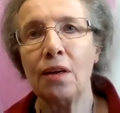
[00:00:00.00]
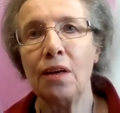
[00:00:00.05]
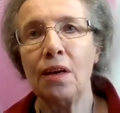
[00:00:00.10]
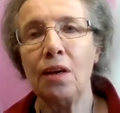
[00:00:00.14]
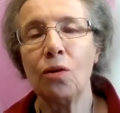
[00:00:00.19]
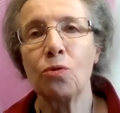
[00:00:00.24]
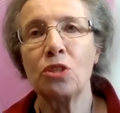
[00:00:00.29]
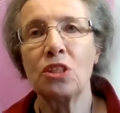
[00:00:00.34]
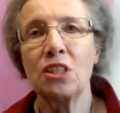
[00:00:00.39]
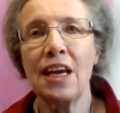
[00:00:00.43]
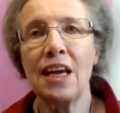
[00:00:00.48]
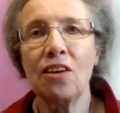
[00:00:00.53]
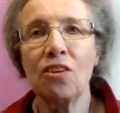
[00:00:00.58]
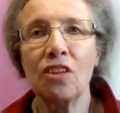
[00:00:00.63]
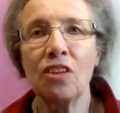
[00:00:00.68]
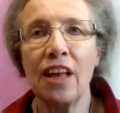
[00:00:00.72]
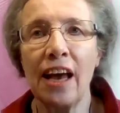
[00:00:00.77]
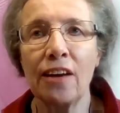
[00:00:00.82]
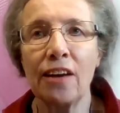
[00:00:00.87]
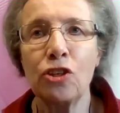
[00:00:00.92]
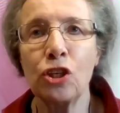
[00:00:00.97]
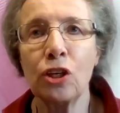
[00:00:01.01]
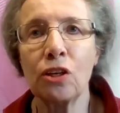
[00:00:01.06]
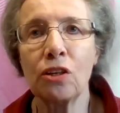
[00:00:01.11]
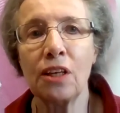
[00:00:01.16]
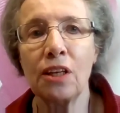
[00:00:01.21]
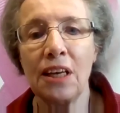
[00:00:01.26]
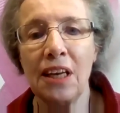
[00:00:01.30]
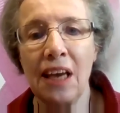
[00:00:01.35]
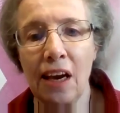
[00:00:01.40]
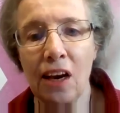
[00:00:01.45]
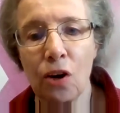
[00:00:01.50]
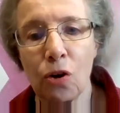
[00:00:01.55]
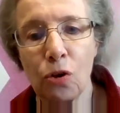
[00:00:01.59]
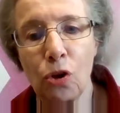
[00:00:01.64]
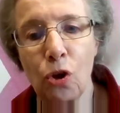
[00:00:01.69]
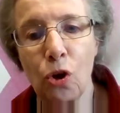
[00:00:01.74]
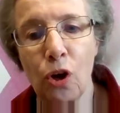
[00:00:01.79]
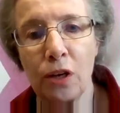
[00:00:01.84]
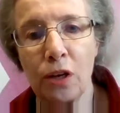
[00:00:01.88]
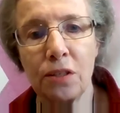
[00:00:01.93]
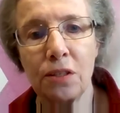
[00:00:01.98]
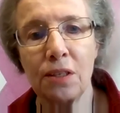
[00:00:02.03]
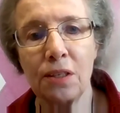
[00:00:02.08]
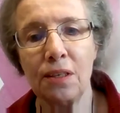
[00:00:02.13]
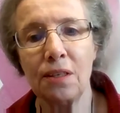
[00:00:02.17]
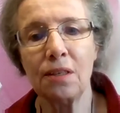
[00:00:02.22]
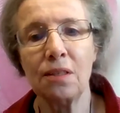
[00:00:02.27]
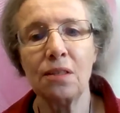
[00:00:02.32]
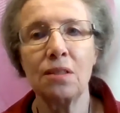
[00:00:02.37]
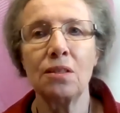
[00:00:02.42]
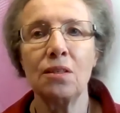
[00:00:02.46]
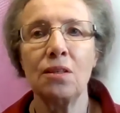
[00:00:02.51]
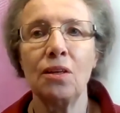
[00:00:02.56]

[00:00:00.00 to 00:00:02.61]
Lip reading: psychologically, hair loss is,